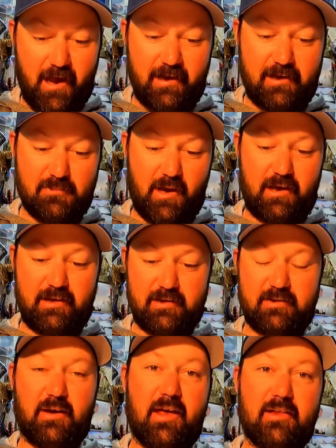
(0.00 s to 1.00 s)
any means,
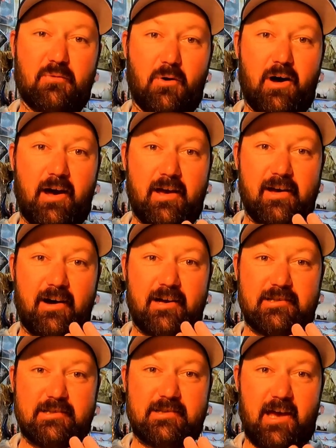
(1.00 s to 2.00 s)
so that's why I
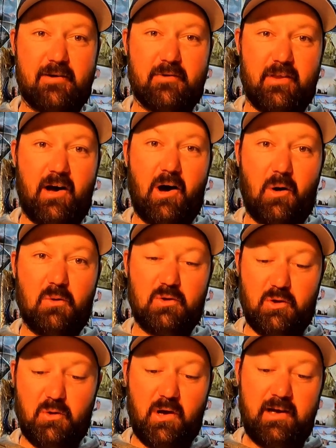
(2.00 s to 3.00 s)
just cover the whole
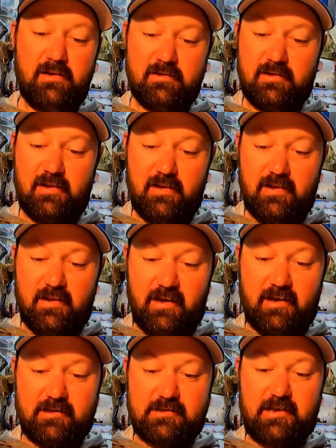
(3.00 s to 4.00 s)
lure
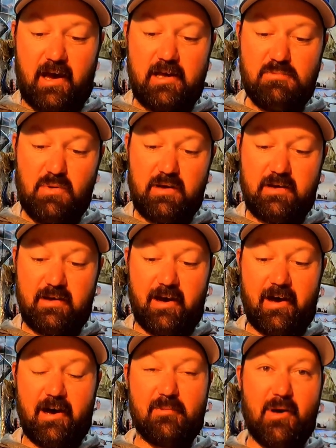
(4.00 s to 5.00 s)
in tape,
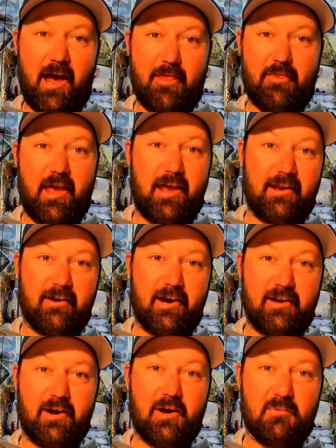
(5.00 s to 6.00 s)
and then I
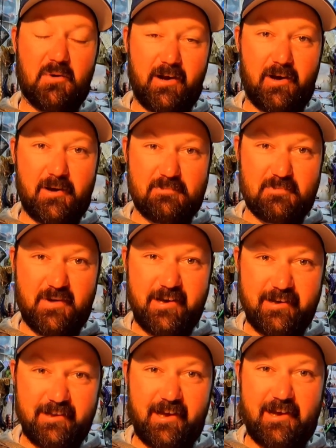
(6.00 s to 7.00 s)
know when I'm
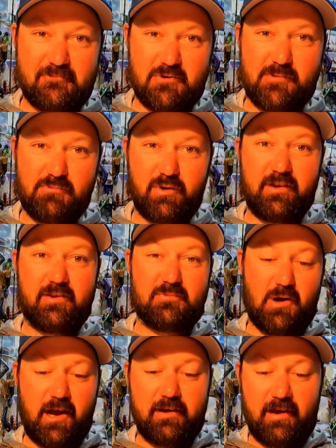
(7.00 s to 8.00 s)
letting rip with the
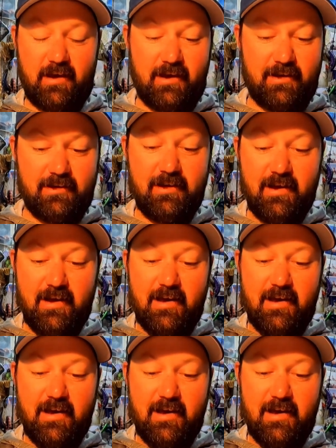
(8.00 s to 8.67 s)
spray can,